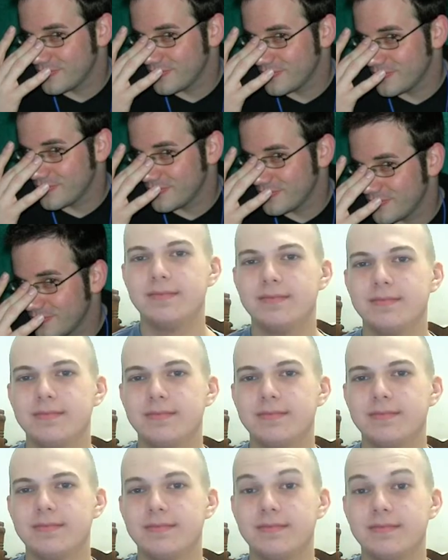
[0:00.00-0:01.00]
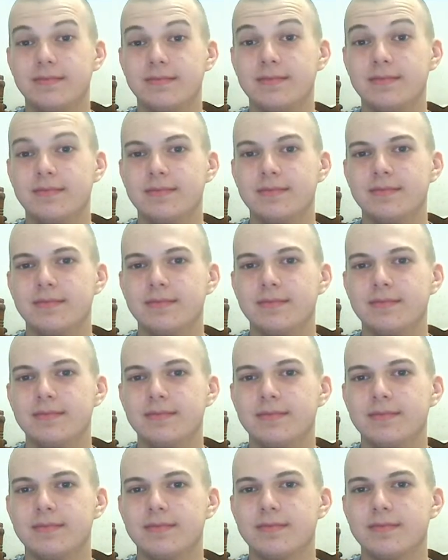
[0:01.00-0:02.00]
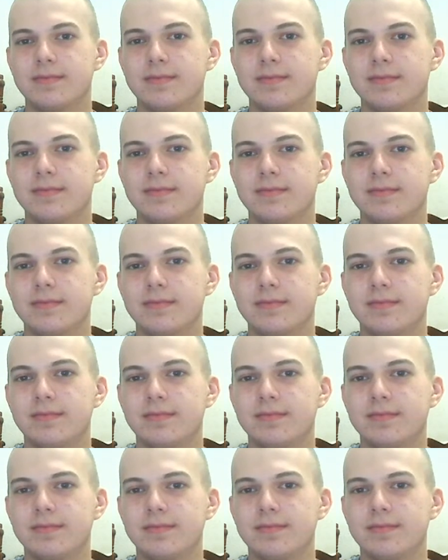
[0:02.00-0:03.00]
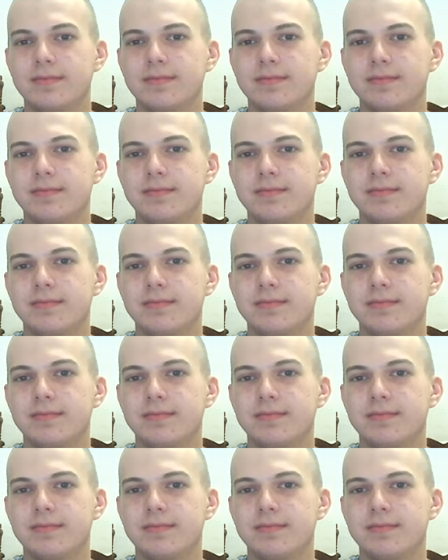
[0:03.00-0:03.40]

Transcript: No words are spoken by the person on screen.